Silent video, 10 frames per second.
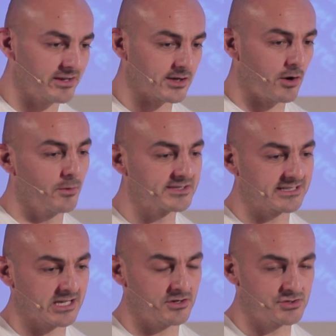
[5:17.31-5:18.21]
there's always
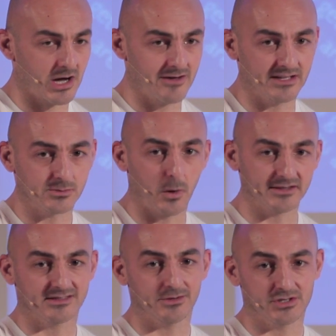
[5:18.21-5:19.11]
this kind of drive, this
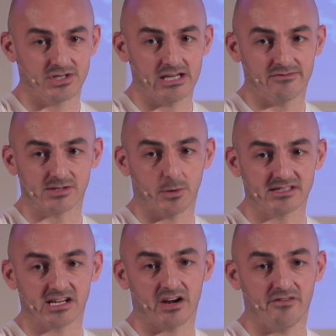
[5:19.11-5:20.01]
want to achieve, this
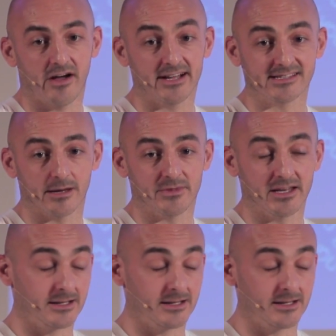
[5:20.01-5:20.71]
want to kind of find something.